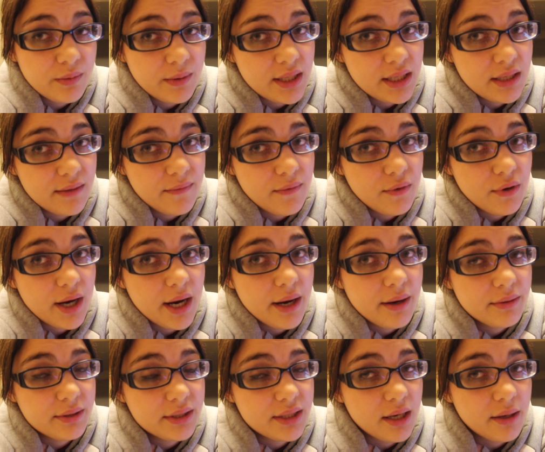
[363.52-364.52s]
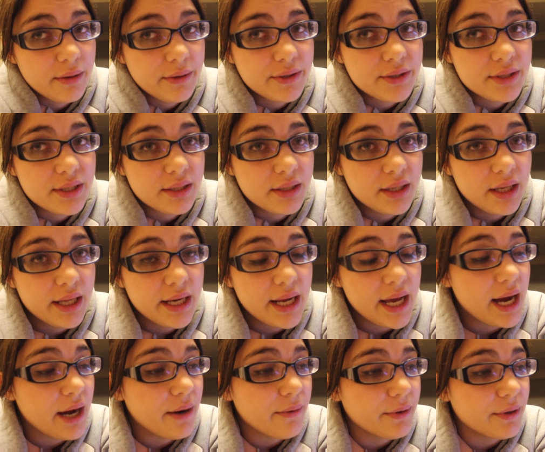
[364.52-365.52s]
$24 an
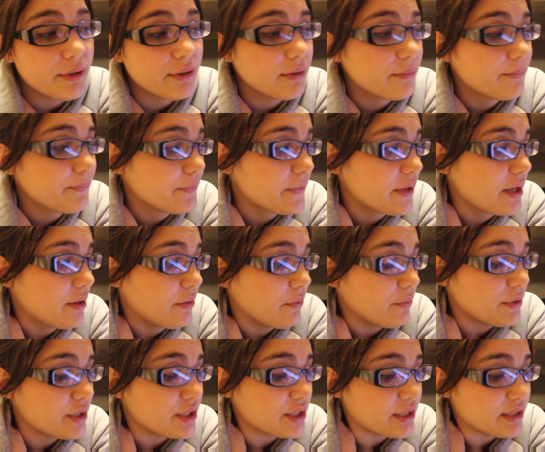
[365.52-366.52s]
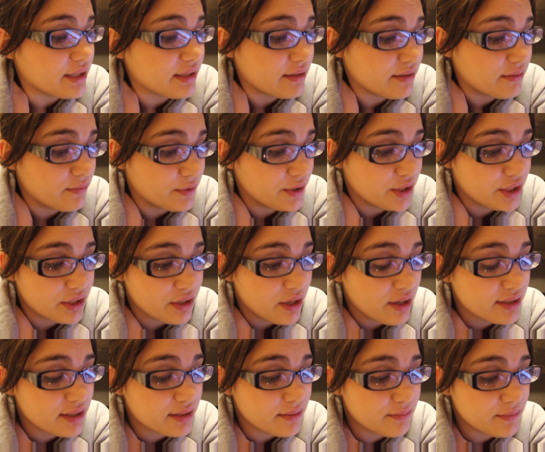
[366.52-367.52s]
hour, which is
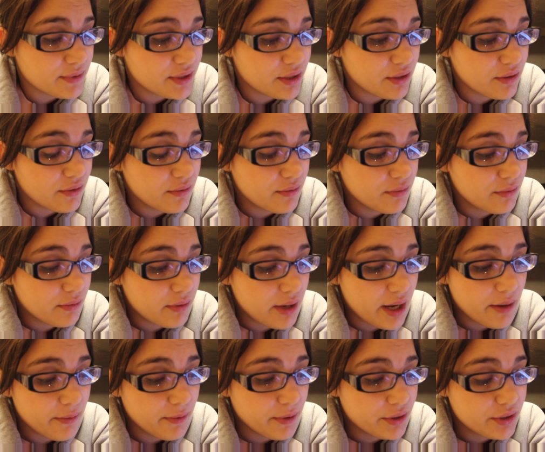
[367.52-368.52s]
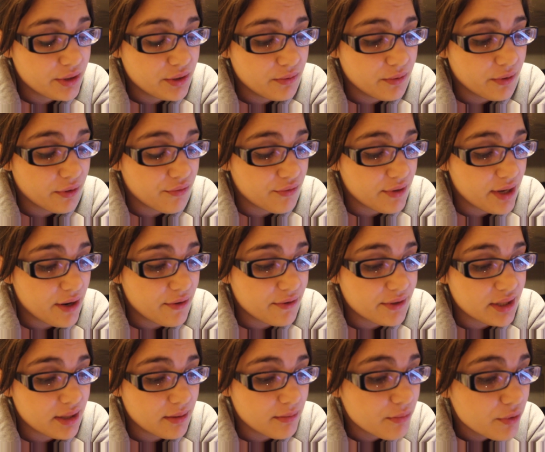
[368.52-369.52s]
awesome. So I work 2 or 3
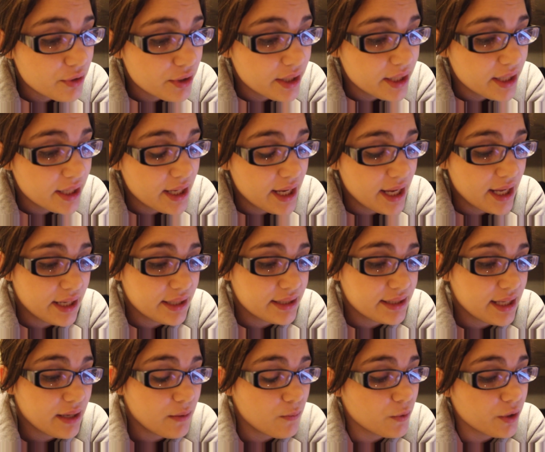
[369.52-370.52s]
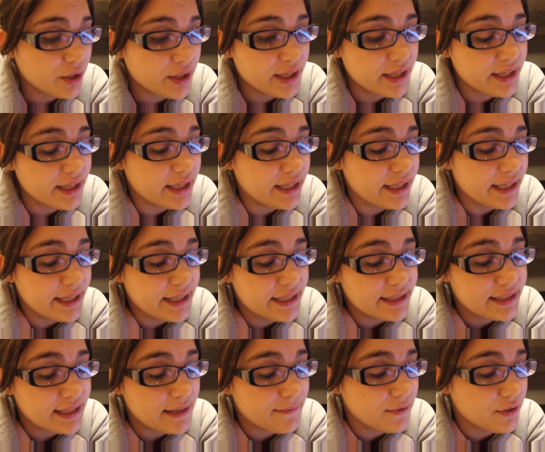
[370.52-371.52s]
hours in the morning, and it's like working a
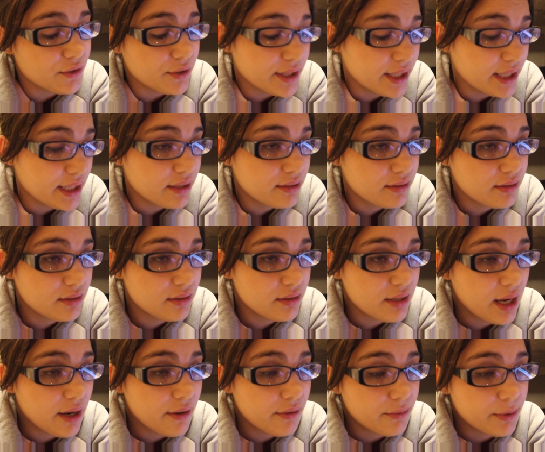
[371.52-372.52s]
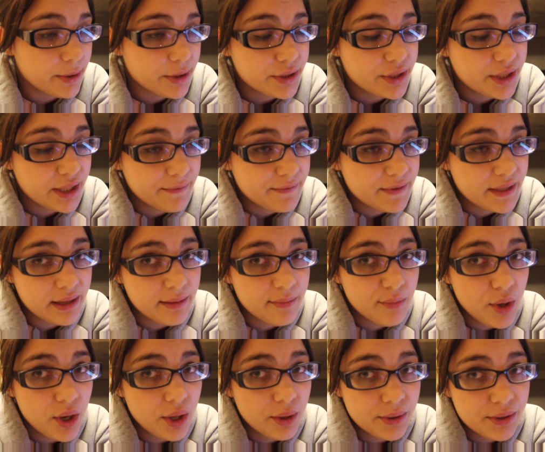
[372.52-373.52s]
7 or 8 hour shift at the
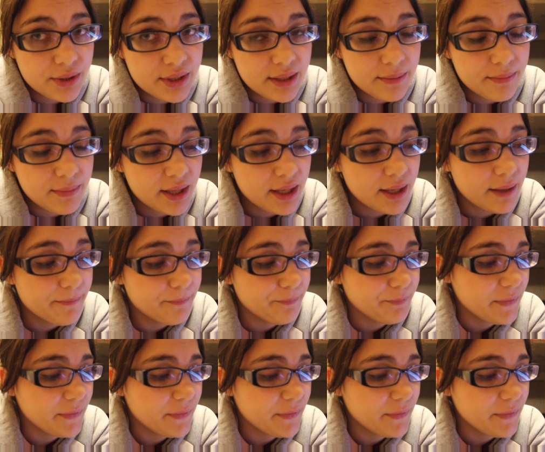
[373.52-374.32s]
mall or something.